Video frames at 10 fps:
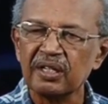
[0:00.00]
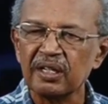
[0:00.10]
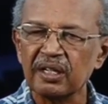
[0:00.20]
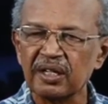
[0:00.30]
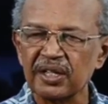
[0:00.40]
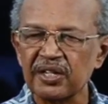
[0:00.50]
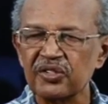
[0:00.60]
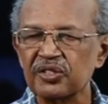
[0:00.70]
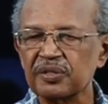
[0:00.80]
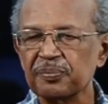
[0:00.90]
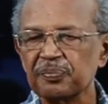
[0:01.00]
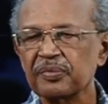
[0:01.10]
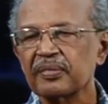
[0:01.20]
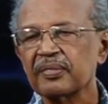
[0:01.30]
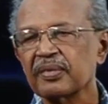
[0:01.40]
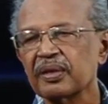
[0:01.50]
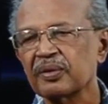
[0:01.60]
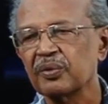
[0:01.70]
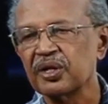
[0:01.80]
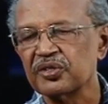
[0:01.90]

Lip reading: is what?